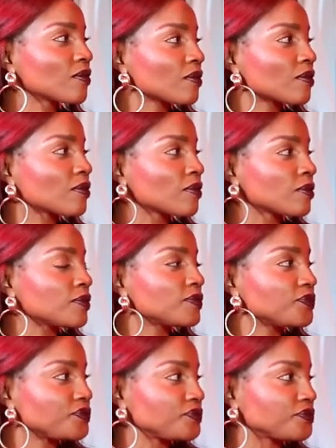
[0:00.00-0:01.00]

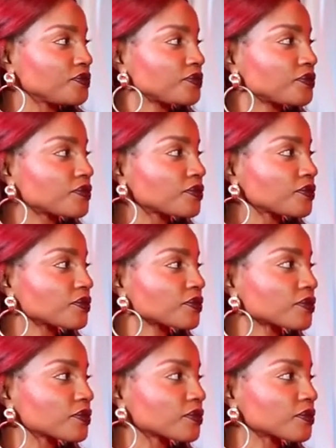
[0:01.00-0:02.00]

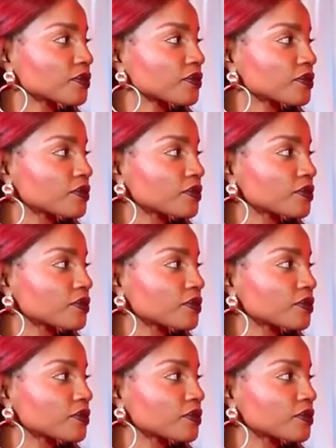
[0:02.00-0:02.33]
(silent)